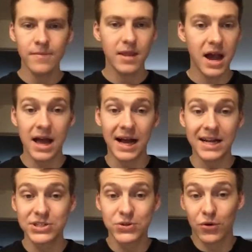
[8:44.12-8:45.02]
I
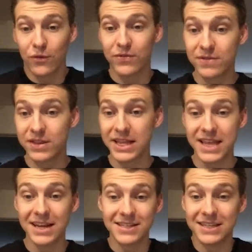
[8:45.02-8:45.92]
just don't know if the
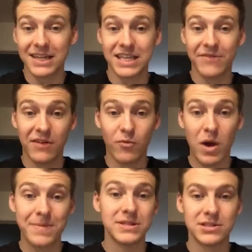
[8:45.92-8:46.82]
Tennessee Titans have enough
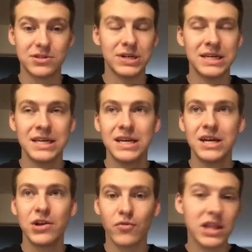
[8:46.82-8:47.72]
weapons to
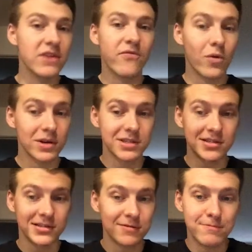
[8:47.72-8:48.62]
really
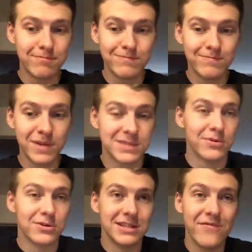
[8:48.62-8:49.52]
force
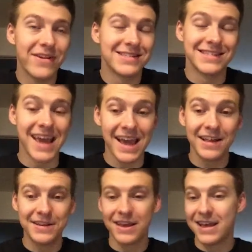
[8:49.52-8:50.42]
Pittsburgh's defense's
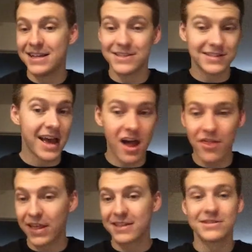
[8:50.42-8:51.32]
hand. Instead, I
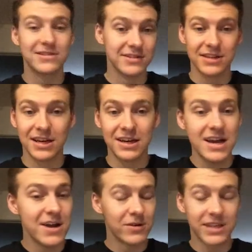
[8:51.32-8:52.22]
think this is
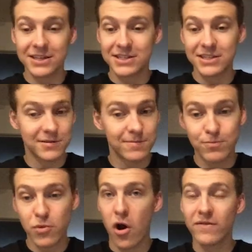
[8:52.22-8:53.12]
Tennessee's
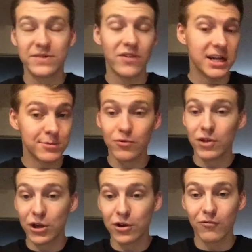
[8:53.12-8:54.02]
offensive line's been
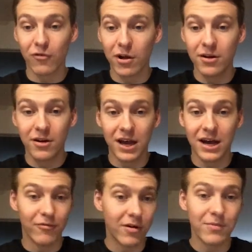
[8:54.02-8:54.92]
really good in
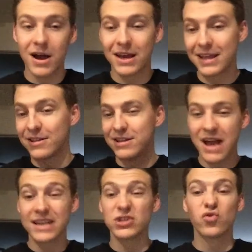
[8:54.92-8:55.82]
run blocking,
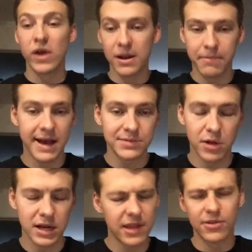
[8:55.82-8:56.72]
not as great in pass
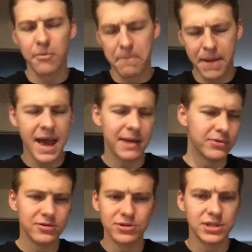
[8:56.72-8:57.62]
blocking. Not that they're bad, but
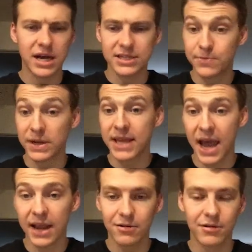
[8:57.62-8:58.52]
they're just not
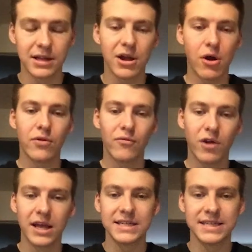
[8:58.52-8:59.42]
spectacular like they are in the
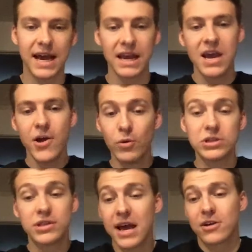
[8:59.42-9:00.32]
running attack,
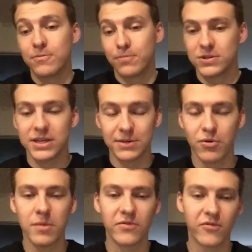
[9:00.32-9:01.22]
which that could present
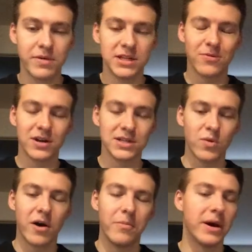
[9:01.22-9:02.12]
problems for Pittsburgh as
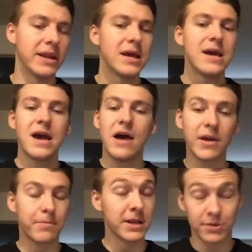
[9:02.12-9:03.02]
well. But I
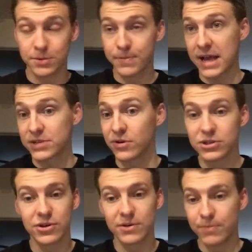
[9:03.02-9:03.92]
think Pittsburgh's pass rush
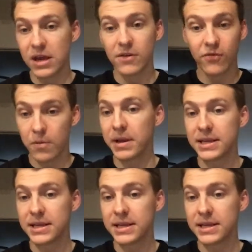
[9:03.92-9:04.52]
could be in for a big